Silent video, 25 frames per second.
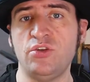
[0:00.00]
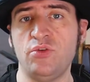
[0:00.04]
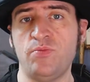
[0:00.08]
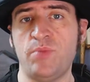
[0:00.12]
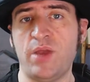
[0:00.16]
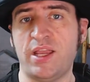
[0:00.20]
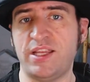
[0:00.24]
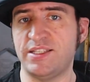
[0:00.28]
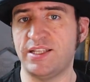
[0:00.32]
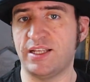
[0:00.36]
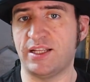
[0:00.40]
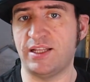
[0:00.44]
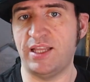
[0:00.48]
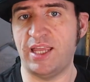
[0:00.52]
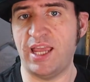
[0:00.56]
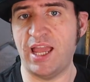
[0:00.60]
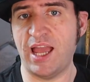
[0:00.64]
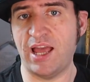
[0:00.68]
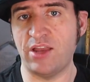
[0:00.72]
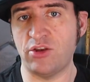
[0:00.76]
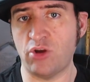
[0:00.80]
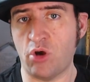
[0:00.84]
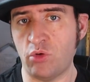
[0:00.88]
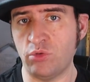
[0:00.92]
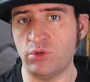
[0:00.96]
you basically
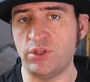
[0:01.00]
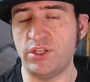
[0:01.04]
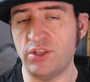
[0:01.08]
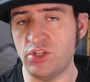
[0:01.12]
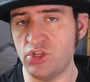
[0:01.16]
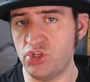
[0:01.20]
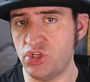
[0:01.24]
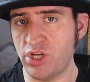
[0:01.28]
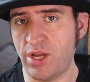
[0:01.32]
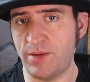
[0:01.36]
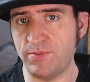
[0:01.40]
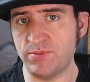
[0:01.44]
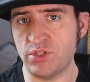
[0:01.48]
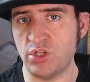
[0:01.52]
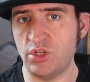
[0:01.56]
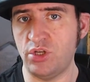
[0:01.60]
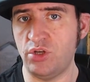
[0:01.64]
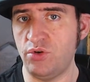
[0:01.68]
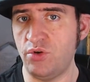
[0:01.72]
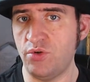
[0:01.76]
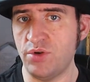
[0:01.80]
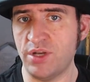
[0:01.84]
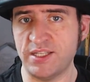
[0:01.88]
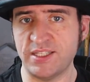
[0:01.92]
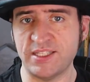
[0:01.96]
had only the shapes that
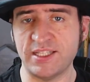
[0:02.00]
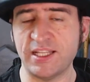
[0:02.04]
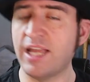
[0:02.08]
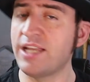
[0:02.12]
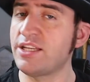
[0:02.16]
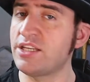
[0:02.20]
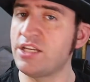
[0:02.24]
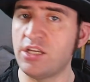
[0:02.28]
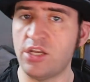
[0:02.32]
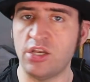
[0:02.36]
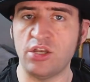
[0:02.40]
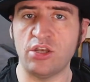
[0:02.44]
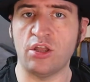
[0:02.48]
you had selected